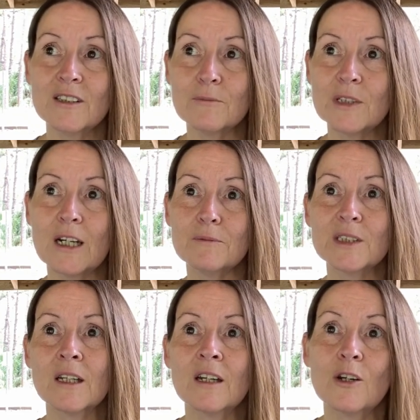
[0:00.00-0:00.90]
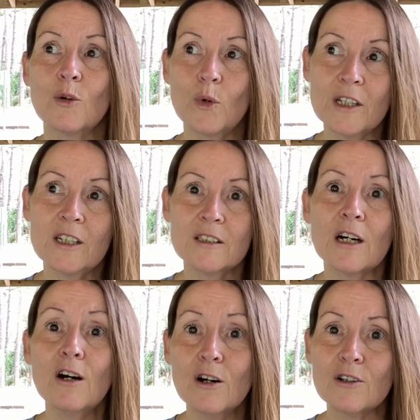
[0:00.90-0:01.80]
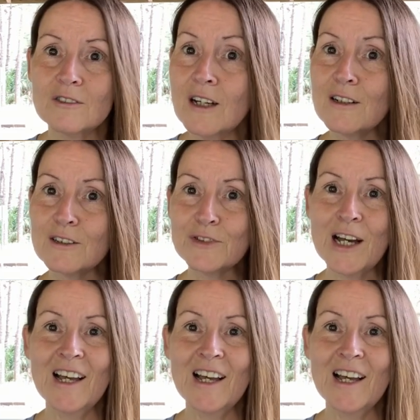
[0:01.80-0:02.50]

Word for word: Sometimes we need that hard love,